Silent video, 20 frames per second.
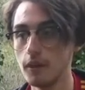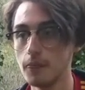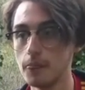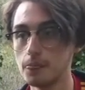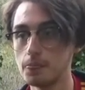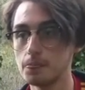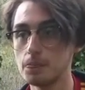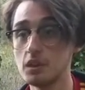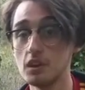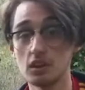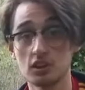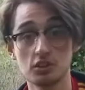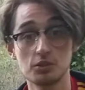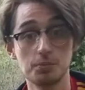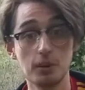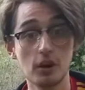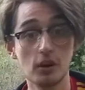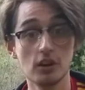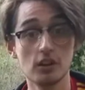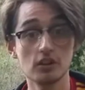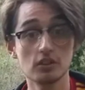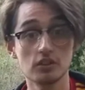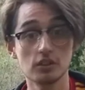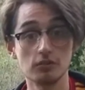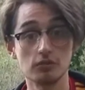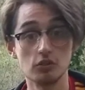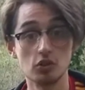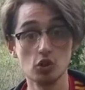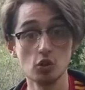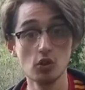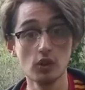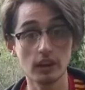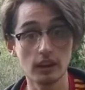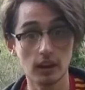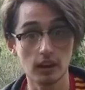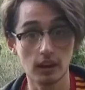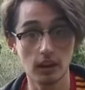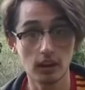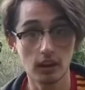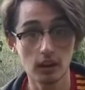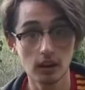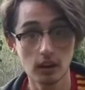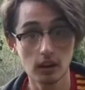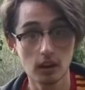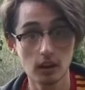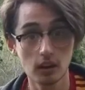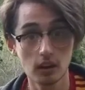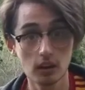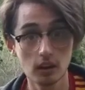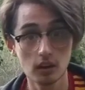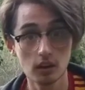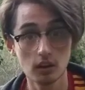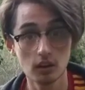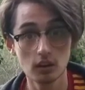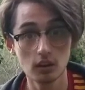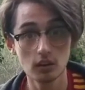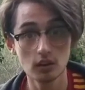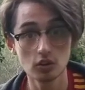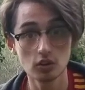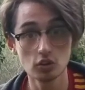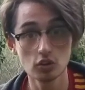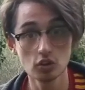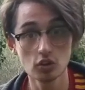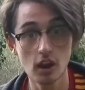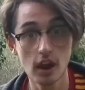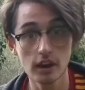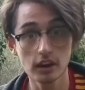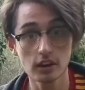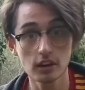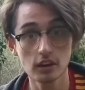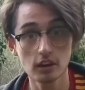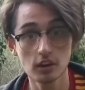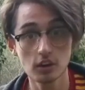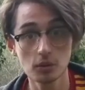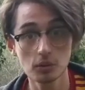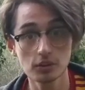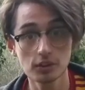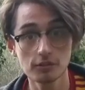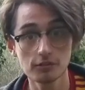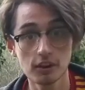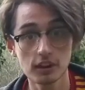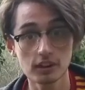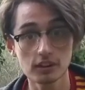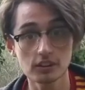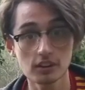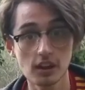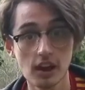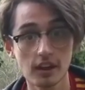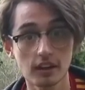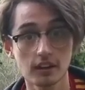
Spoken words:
experience of doing it, you're not going to know what the fuck it's like.